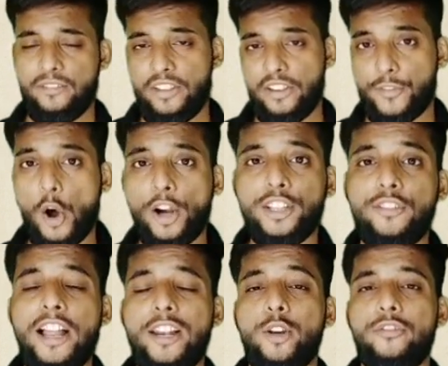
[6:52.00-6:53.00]
We have got the
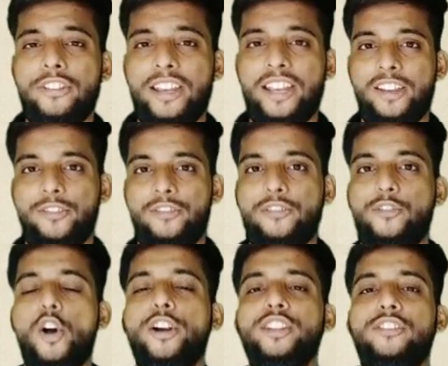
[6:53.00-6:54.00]
value of a. We have
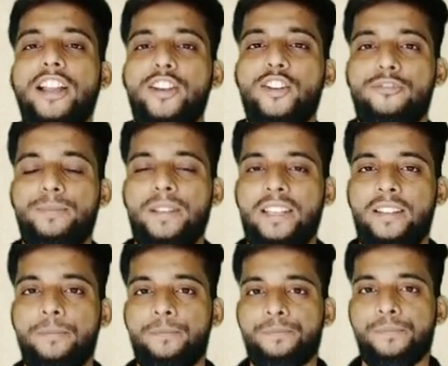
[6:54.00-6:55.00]
got the value of b.
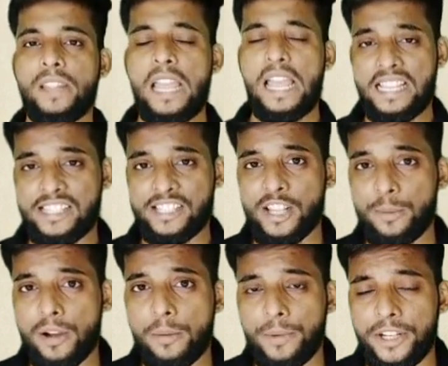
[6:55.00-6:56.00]
Is the
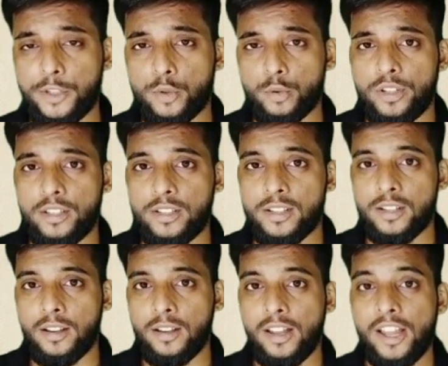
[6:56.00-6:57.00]
sum complete, students?
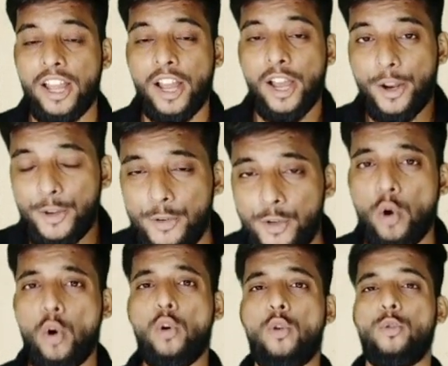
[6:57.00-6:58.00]

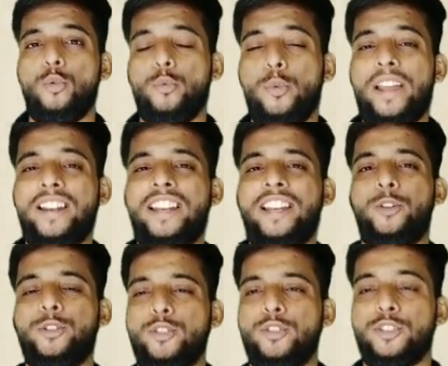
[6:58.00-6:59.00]
No. Very
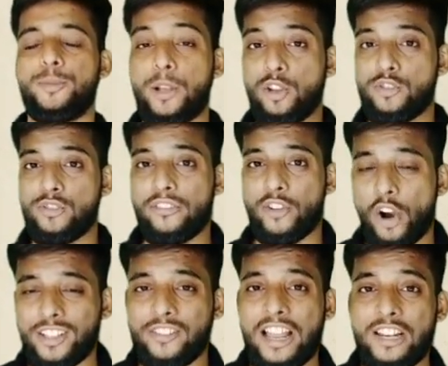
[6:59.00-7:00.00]
good, students, because we have
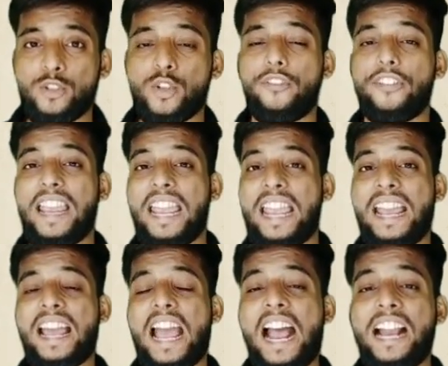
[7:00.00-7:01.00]
got the values of
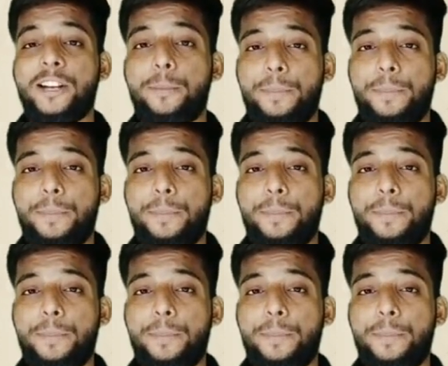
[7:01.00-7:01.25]
a and